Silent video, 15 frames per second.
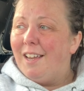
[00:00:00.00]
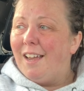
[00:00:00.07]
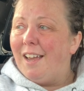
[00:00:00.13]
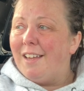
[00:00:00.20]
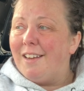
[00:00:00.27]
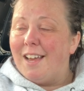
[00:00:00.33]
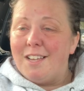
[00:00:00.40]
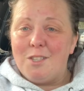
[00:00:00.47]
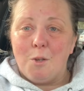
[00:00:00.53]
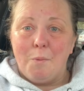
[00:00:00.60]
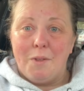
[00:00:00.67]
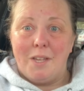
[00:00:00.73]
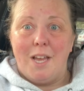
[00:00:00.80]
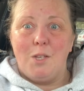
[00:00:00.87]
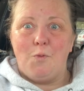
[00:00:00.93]
and it is
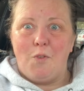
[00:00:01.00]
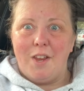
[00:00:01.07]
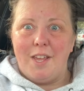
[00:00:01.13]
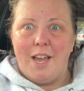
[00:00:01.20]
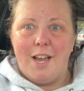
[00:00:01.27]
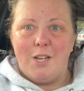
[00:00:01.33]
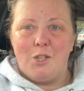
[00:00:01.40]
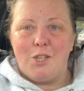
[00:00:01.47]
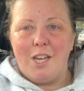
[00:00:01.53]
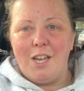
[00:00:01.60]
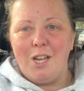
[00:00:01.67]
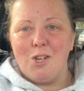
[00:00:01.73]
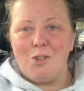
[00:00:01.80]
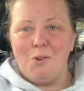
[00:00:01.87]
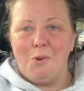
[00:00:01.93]
something that is very
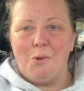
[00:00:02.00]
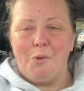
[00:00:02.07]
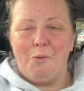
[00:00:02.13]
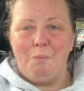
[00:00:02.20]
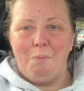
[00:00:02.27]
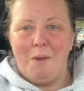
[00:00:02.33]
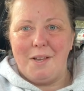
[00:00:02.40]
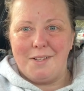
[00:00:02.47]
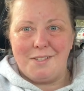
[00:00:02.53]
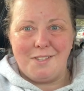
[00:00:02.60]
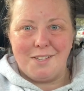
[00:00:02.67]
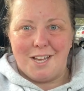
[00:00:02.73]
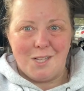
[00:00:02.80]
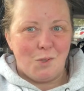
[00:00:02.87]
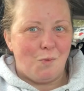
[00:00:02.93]
educational, makes
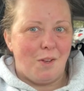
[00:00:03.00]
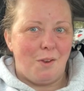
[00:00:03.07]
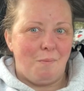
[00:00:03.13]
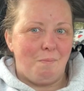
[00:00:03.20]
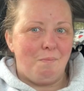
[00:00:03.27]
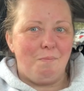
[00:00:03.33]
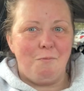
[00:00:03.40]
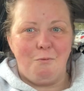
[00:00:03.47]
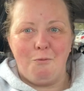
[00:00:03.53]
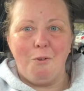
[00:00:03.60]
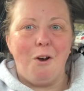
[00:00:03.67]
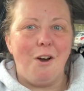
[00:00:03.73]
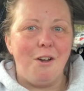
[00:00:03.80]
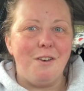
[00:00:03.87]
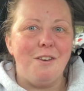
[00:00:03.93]
science very
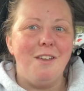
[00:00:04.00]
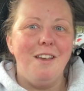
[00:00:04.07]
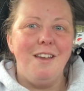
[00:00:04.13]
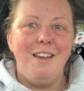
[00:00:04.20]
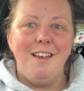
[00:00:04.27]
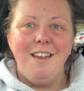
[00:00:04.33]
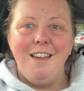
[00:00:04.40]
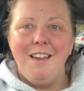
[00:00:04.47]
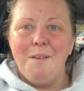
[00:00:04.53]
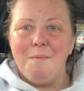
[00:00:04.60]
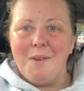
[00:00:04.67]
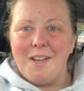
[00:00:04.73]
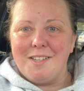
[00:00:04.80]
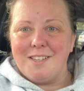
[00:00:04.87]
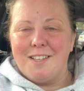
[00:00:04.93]
fun,
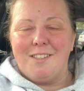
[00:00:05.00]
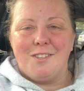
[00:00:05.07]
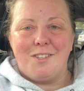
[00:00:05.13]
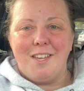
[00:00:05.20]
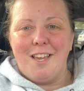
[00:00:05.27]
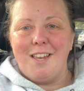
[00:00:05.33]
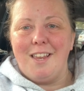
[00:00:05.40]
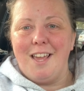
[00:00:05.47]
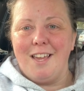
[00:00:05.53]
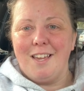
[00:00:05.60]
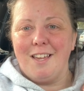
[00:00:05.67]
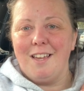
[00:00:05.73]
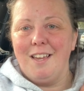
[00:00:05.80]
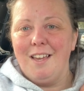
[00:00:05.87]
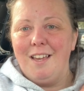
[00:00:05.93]
makes it
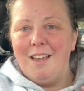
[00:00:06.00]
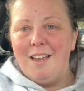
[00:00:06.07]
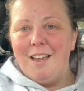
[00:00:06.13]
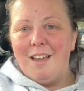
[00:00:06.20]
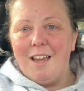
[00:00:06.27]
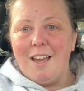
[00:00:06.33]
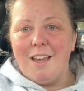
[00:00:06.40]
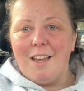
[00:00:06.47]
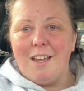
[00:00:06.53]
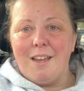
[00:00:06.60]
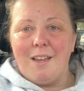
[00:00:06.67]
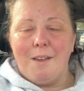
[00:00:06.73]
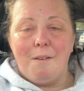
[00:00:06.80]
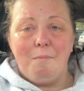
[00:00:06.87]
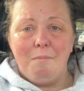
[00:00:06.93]
entertaining.
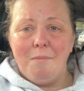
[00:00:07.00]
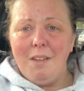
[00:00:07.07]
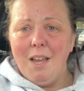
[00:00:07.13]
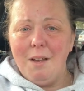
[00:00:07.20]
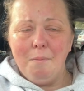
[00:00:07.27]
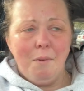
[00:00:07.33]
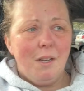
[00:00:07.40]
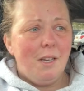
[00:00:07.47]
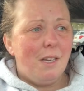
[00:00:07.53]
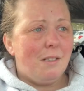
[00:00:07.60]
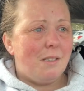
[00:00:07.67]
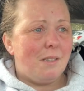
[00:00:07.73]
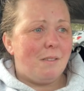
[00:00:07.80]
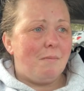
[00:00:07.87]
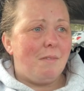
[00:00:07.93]
I
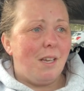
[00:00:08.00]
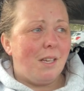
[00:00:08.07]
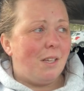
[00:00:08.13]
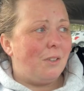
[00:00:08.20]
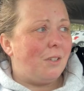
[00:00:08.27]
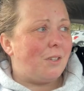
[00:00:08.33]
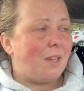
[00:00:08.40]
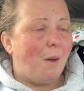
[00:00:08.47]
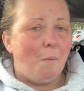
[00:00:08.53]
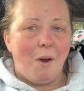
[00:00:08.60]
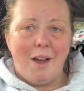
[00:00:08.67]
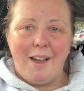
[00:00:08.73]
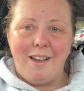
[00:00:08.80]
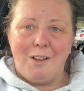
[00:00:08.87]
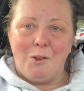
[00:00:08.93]
can understand
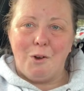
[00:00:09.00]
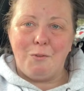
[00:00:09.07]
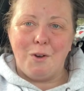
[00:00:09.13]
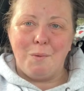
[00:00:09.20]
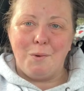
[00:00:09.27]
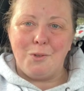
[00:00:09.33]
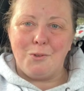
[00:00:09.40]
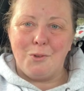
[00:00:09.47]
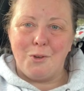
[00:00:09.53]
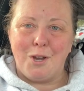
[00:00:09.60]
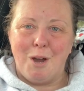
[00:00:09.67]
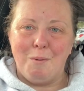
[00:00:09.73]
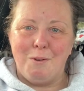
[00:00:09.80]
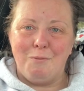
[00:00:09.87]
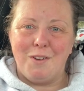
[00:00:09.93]
why a lot of families do
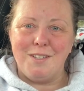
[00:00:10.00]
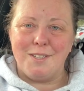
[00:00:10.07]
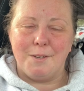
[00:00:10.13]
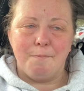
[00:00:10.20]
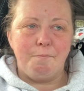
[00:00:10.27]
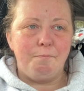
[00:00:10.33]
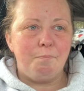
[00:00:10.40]
come and visit.